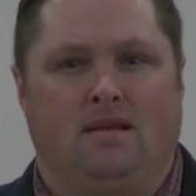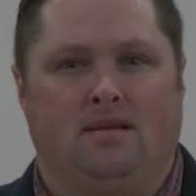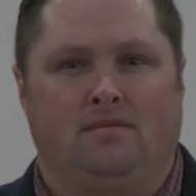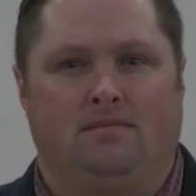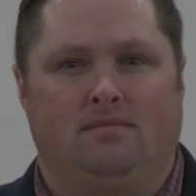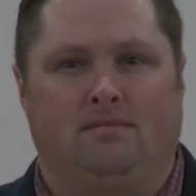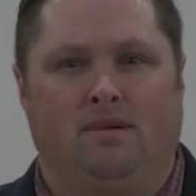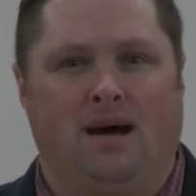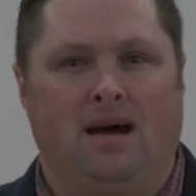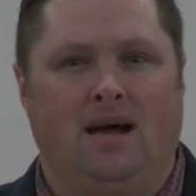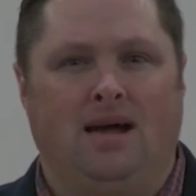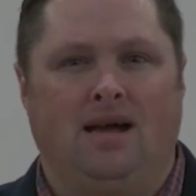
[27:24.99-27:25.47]

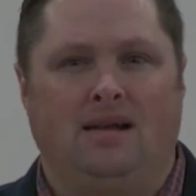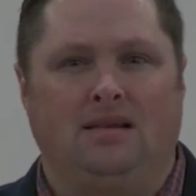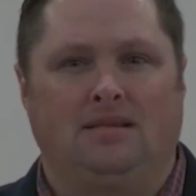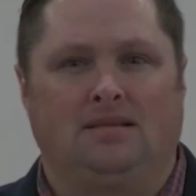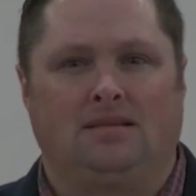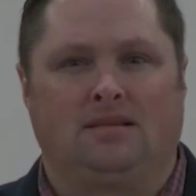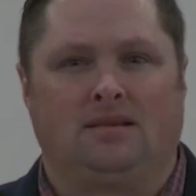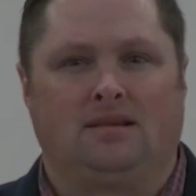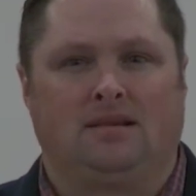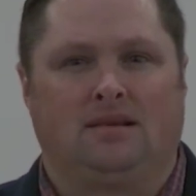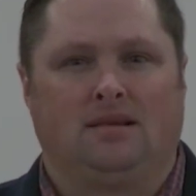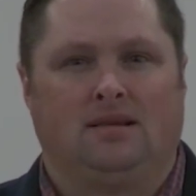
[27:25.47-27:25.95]

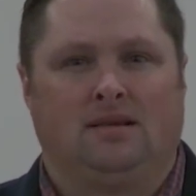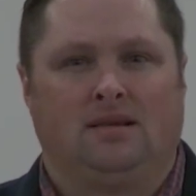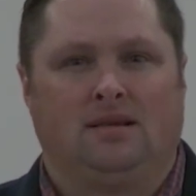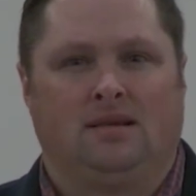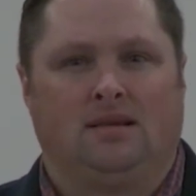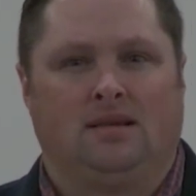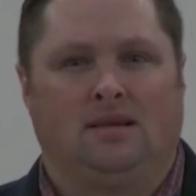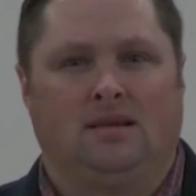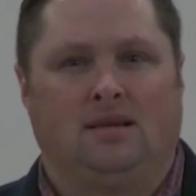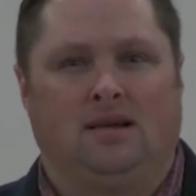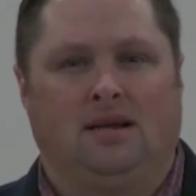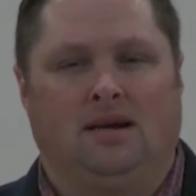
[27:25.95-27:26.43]
might
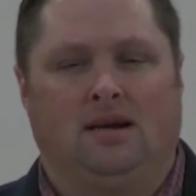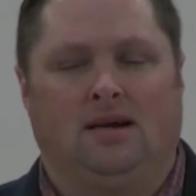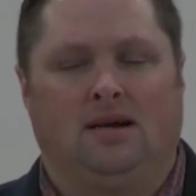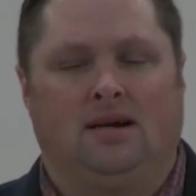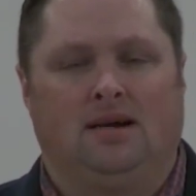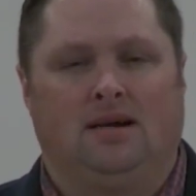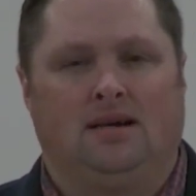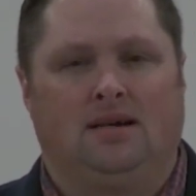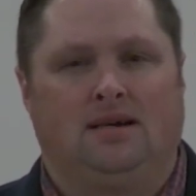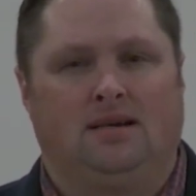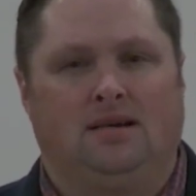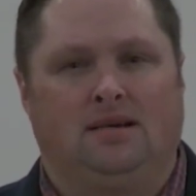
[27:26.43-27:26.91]

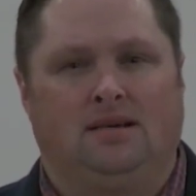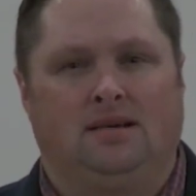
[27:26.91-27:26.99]
uh,